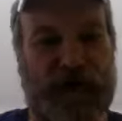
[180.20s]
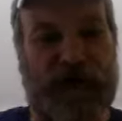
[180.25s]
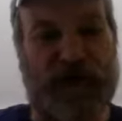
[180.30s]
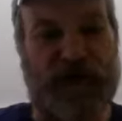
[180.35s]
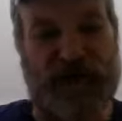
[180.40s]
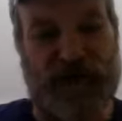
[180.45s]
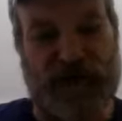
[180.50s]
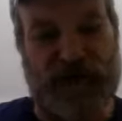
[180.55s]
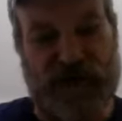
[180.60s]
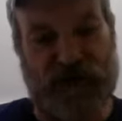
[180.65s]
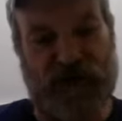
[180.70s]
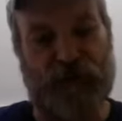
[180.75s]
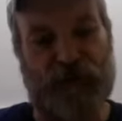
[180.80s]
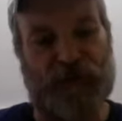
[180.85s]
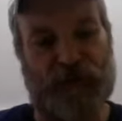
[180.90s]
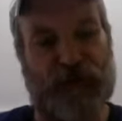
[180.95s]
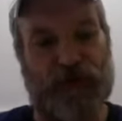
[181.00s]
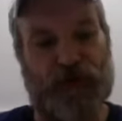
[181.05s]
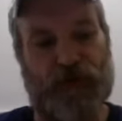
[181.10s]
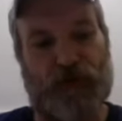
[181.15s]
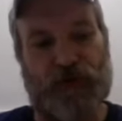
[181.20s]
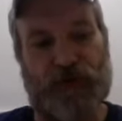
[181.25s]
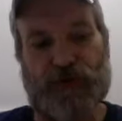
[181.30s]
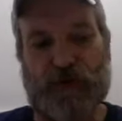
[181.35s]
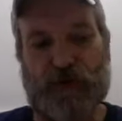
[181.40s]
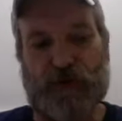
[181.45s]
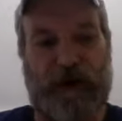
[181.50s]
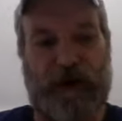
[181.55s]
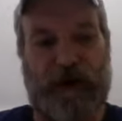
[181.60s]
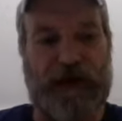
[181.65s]
else's computer
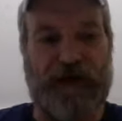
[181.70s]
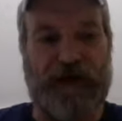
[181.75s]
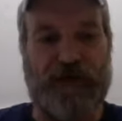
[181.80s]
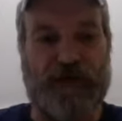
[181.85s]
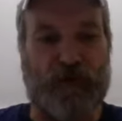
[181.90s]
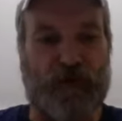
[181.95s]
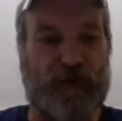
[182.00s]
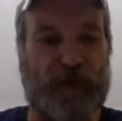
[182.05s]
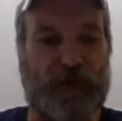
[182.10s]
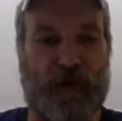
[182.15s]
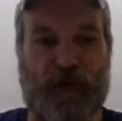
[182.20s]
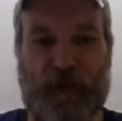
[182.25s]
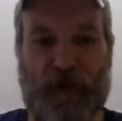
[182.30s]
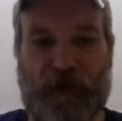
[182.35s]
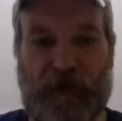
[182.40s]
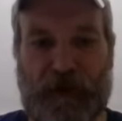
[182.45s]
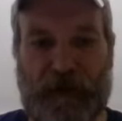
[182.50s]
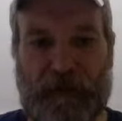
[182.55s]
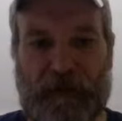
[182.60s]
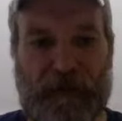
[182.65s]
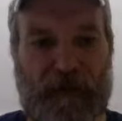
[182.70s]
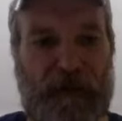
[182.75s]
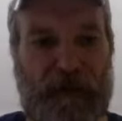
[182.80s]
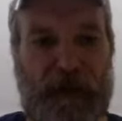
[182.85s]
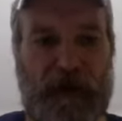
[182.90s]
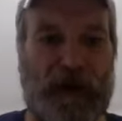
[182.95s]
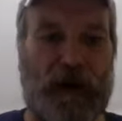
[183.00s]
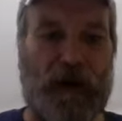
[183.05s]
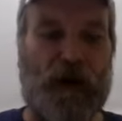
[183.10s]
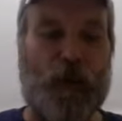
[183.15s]
to buy into a program
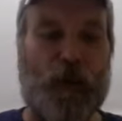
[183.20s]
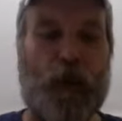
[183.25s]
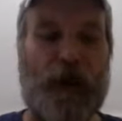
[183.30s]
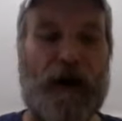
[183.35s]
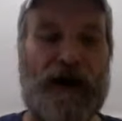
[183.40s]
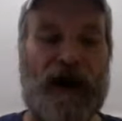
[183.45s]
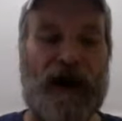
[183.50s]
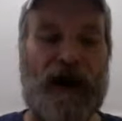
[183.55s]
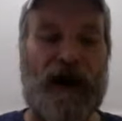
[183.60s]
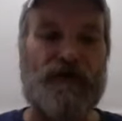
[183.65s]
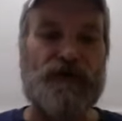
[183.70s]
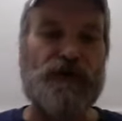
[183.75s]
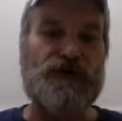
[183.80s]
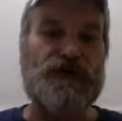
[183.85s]
and what have you.